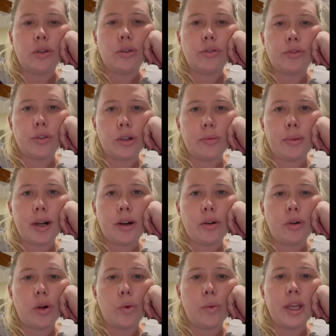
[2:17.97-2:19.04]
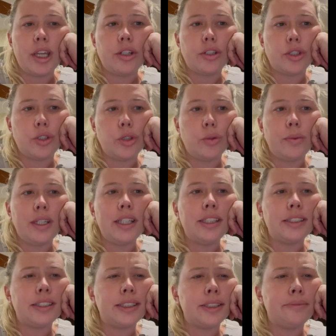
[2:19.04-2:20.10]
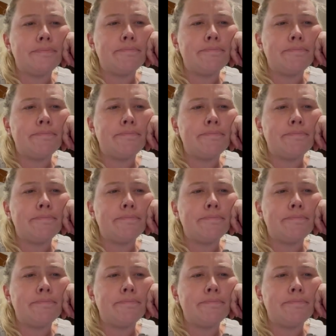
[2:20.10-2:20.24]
over about a week to 2 weeks.